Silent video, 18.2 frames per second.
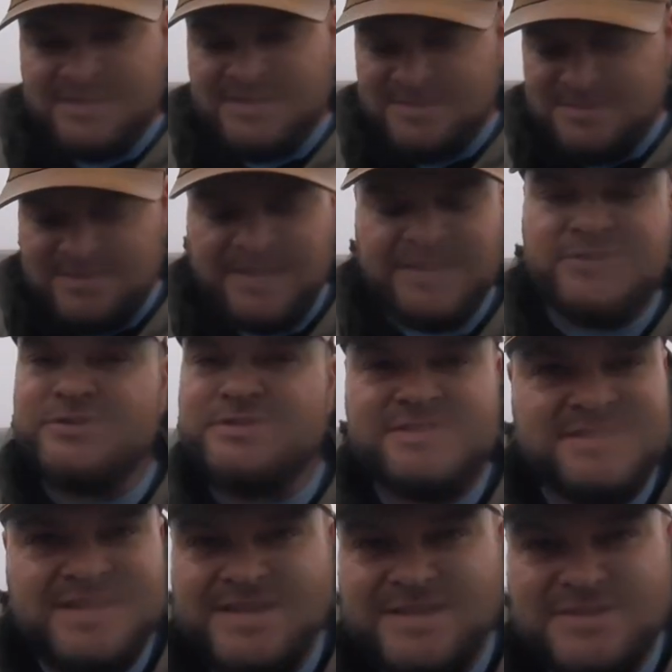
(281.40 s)
it's like
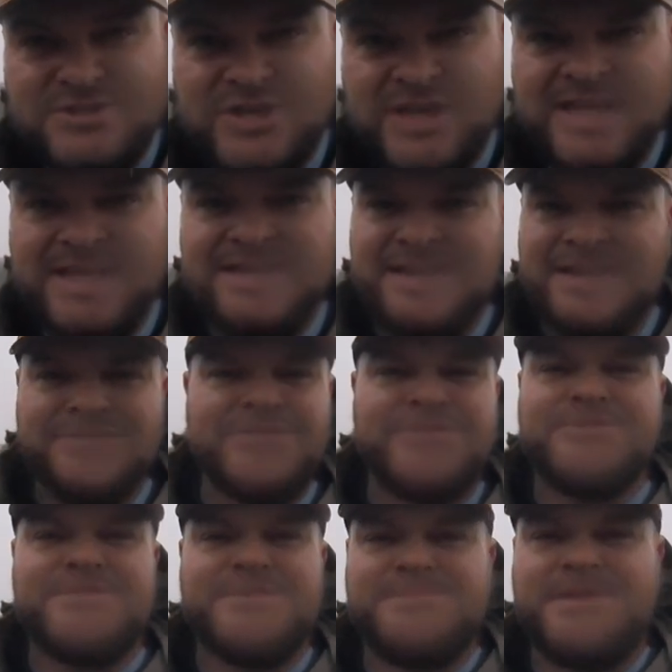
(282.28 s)
good stinky chicken down
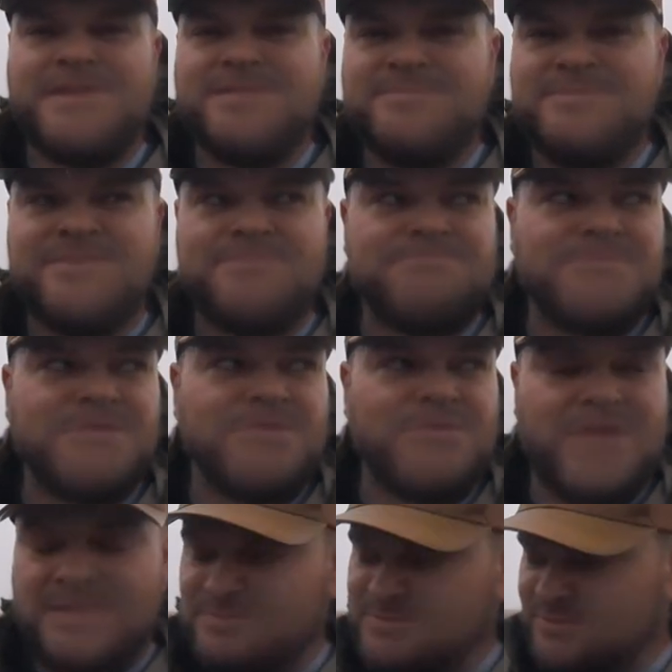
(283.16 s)
there at the bottom. The, the
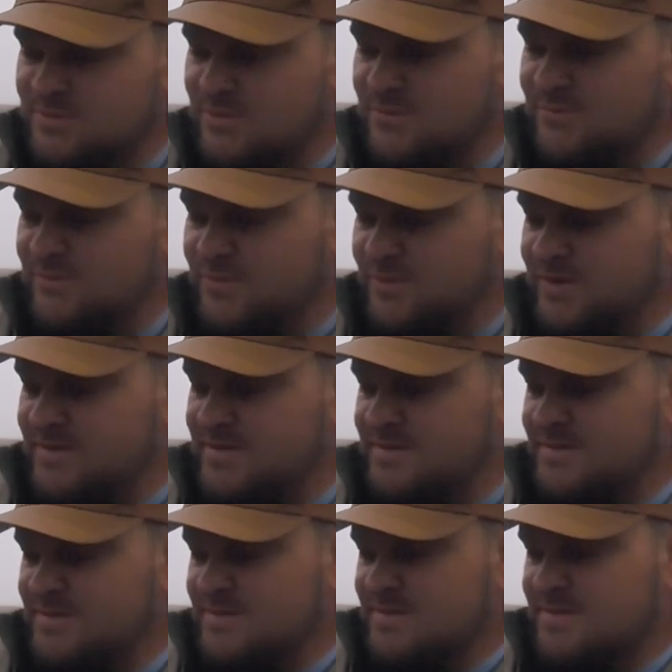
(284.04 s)
crabs will go for it.
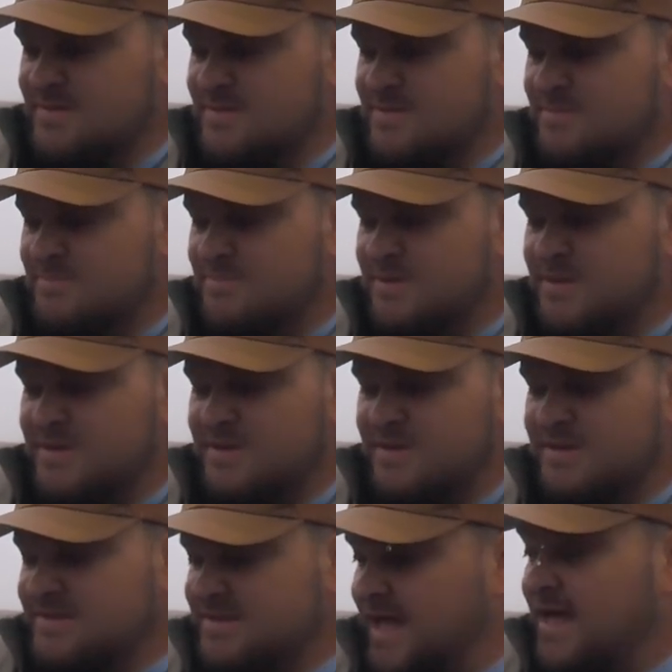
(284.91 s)
But
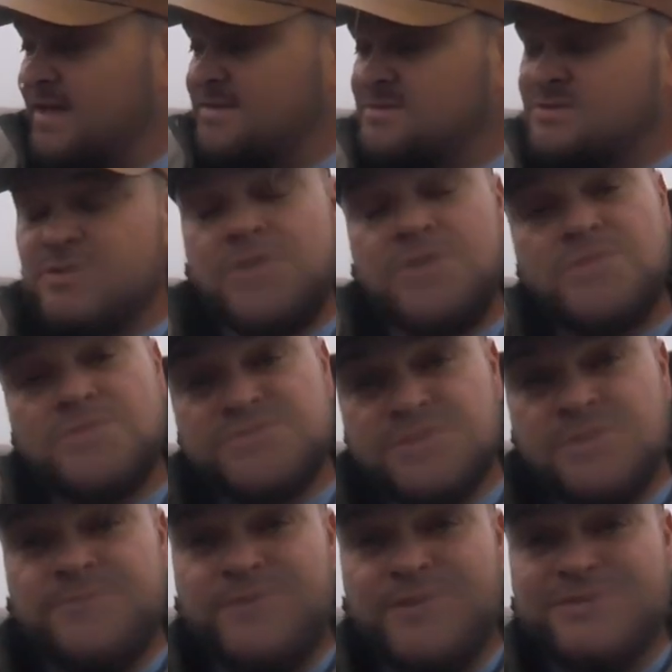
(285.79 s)
uh, yeah, so,
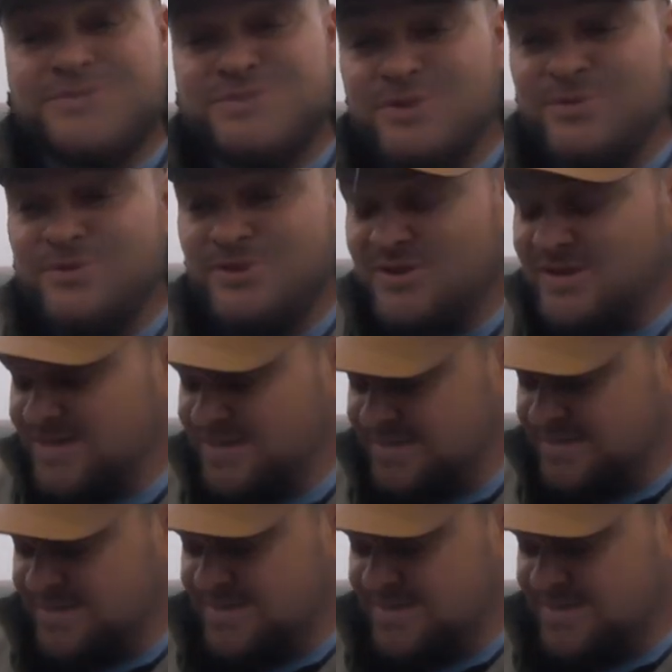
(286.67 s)
so far so good.